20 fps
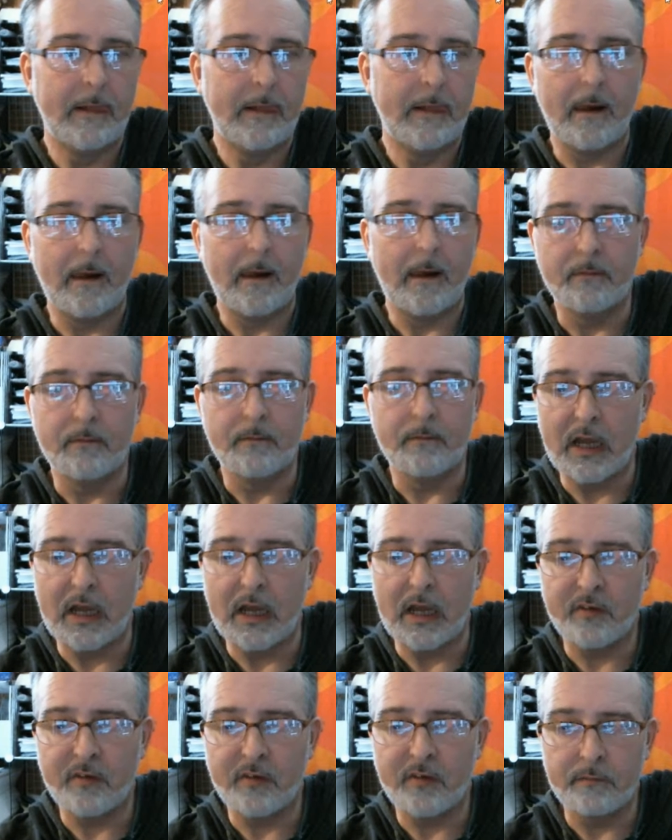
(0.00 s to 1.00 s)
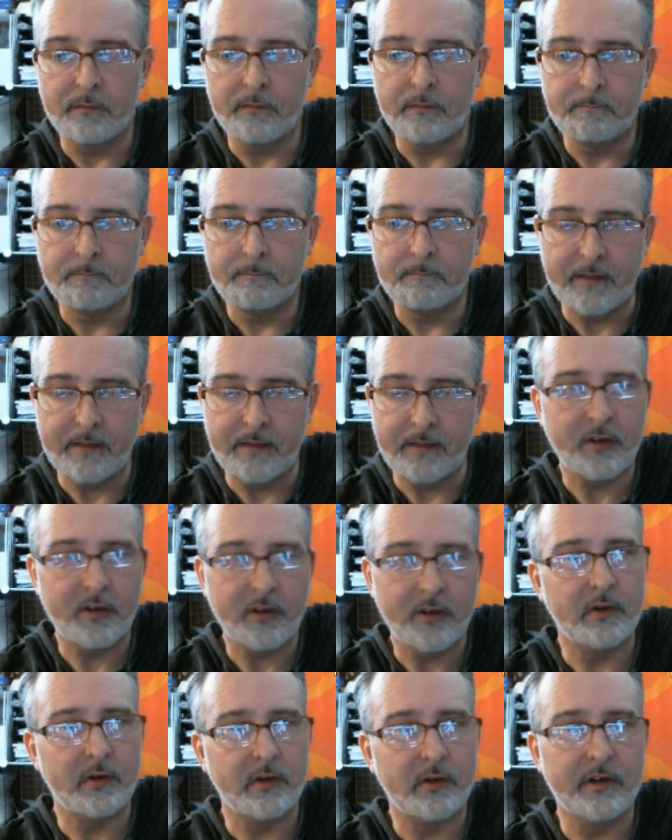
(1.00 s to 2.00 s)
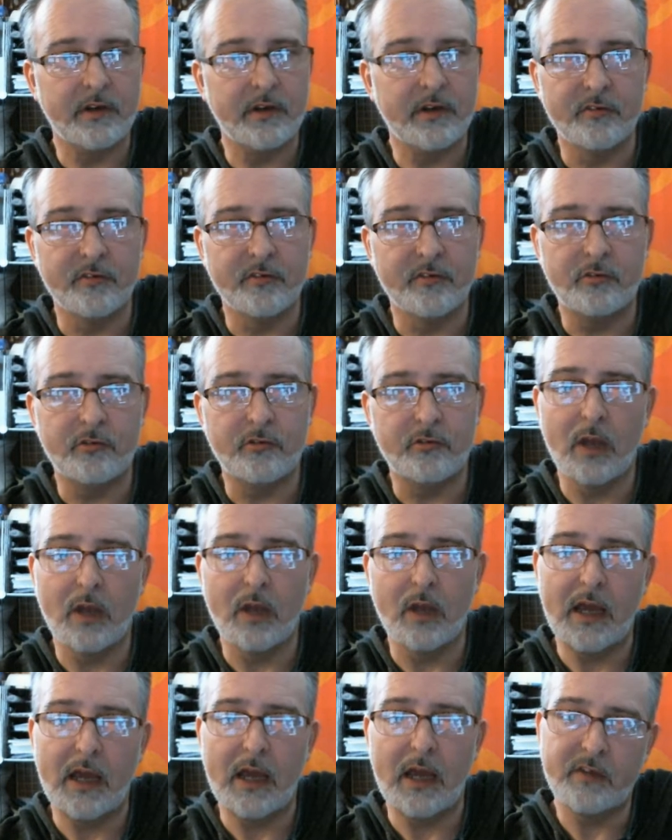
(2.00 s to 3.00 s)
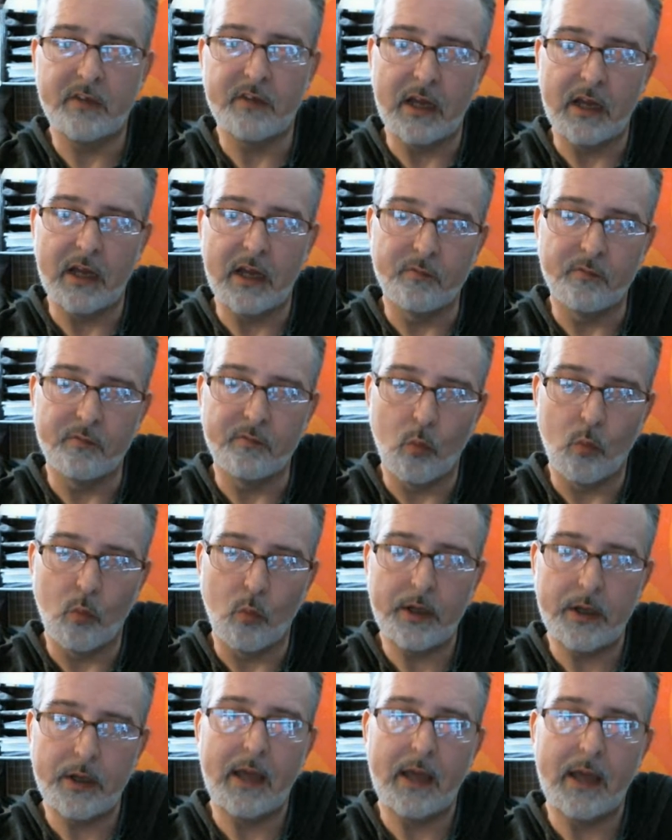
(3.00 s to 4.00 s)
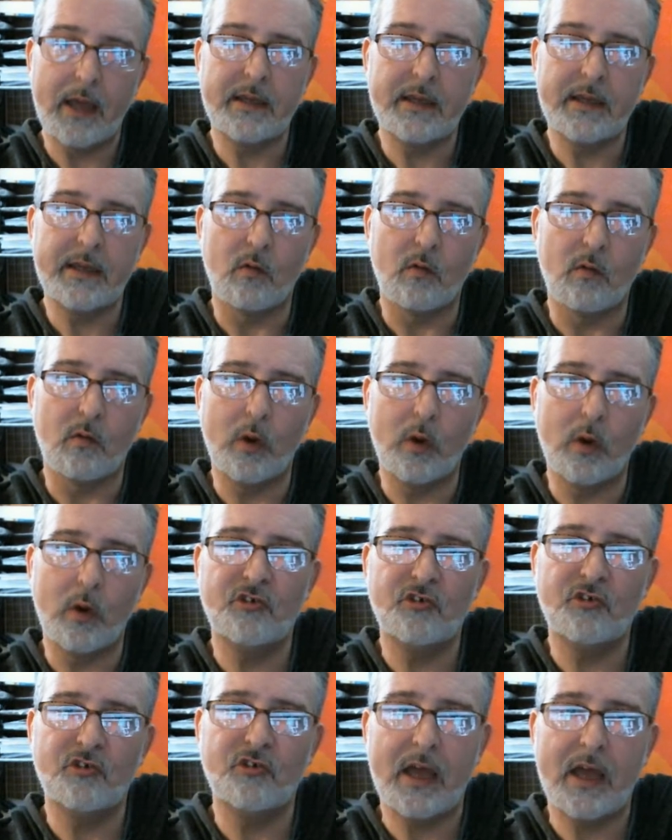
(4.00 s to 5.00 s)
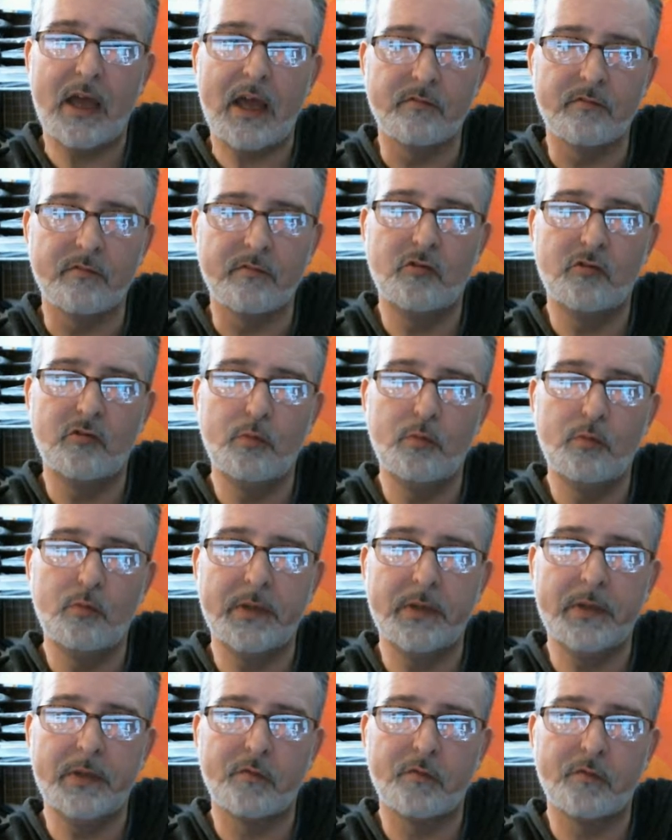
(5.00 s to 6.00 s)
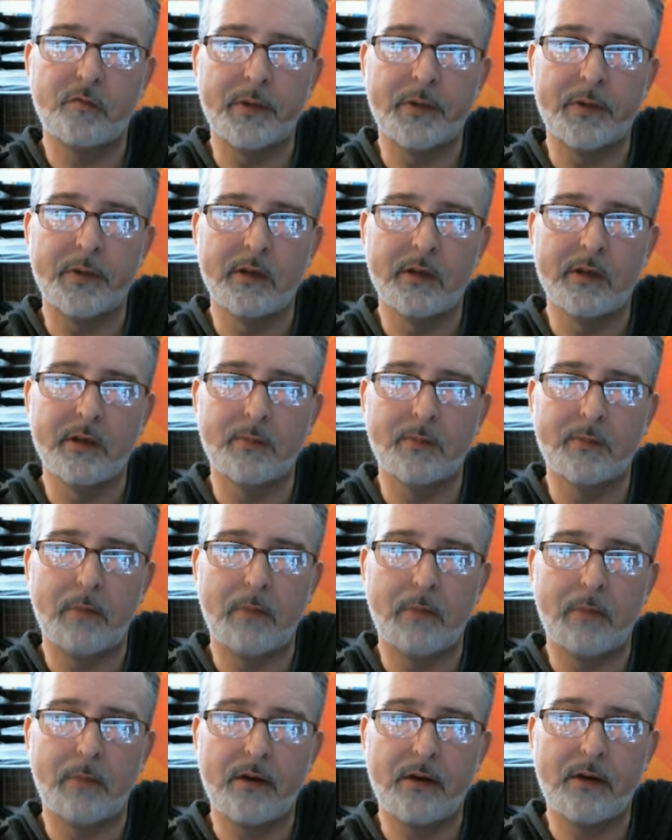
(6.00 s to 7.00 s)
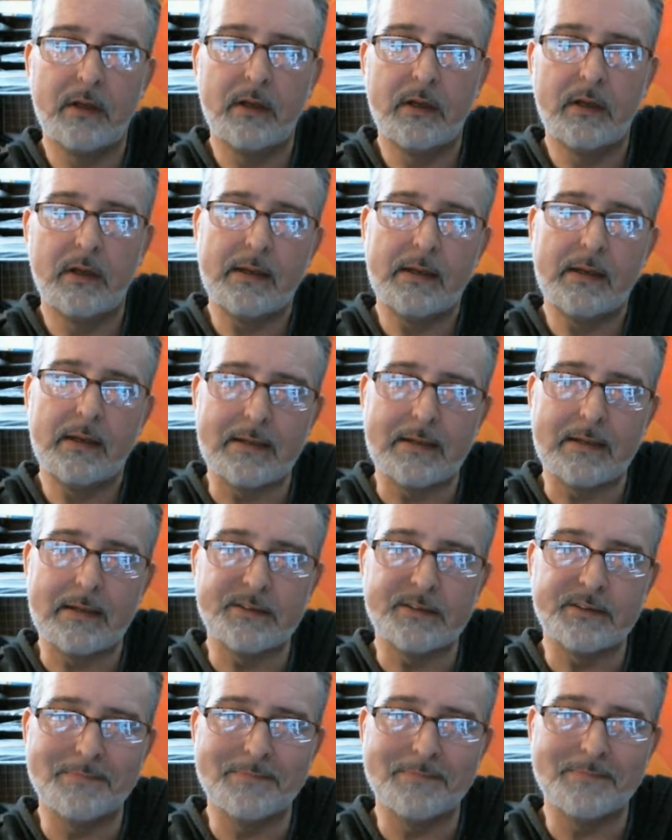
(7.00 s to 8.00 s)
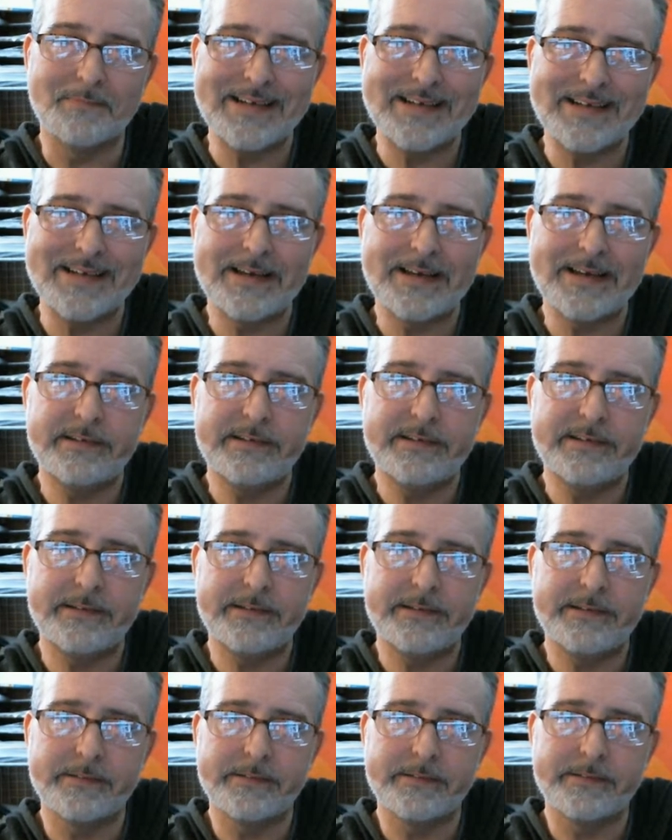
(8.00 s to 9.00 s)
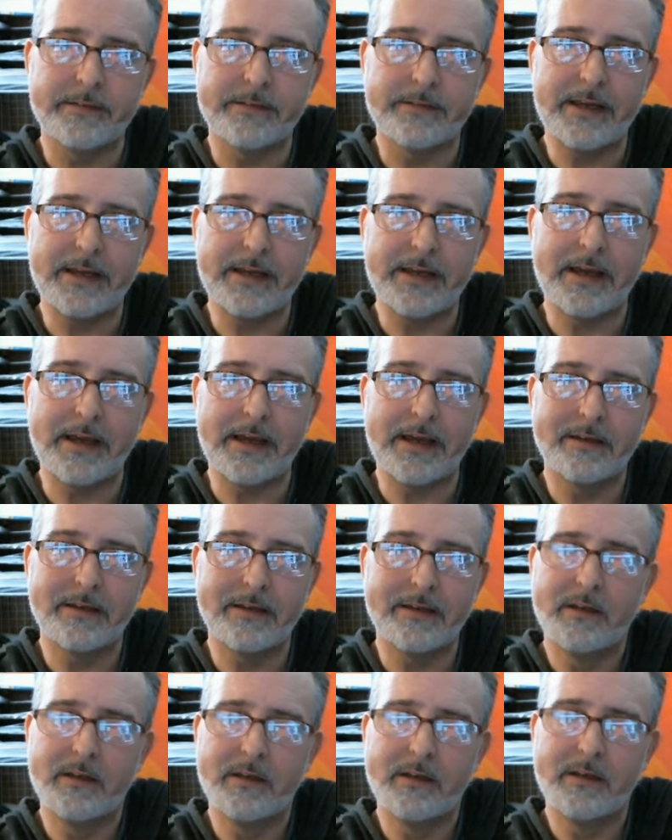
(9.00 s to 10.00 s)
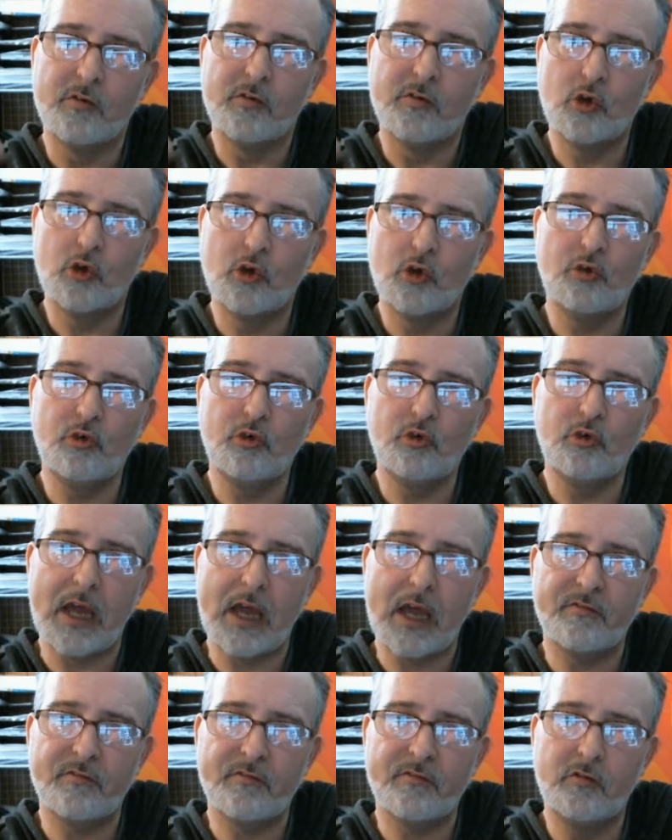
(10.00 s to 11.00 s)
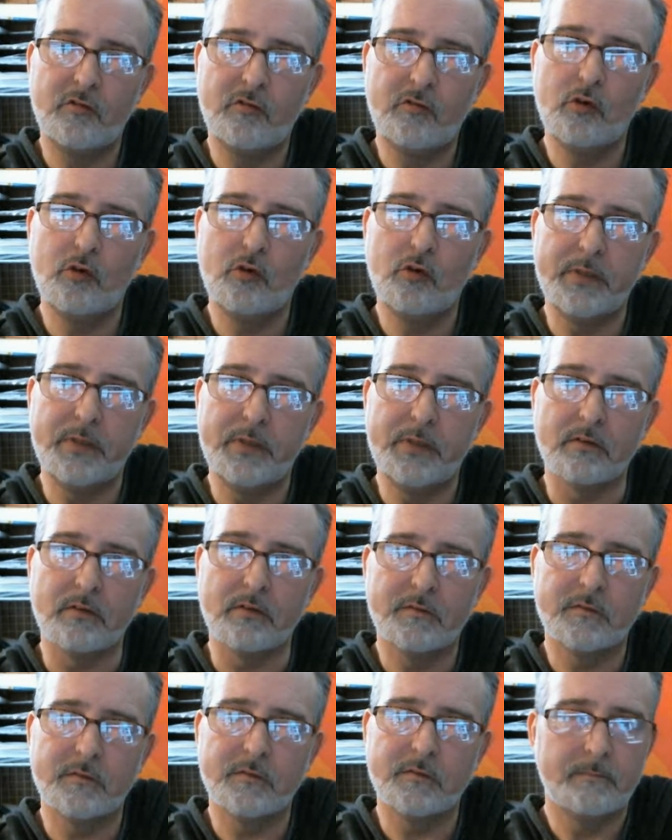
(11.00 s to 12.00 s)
Um, guys on, they separated us into two lines. Guys in one line got one shot, two pills from an unlabeled bottle. Guys in my line, I got two shots, two pills.